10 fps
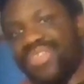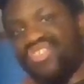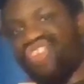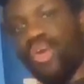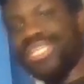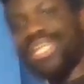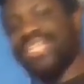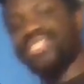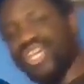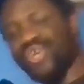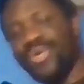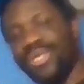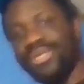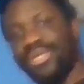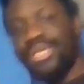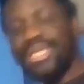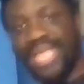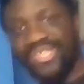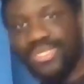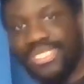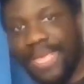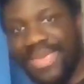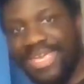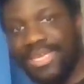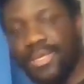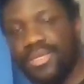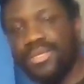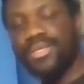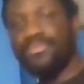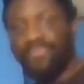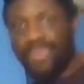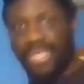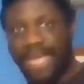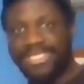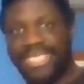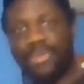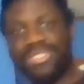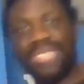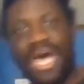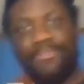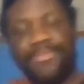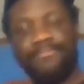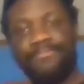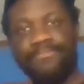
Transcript: for the show tonight too, and you see me, come say what's up.